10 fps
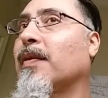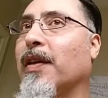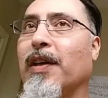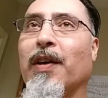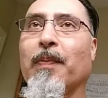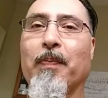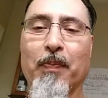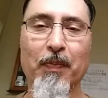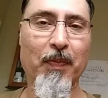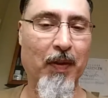There.
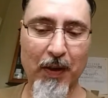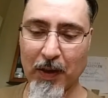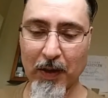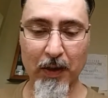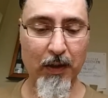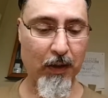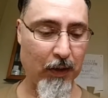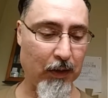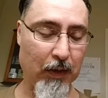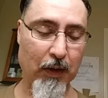
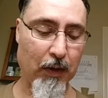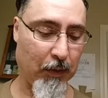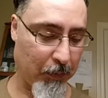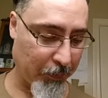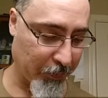Good to go.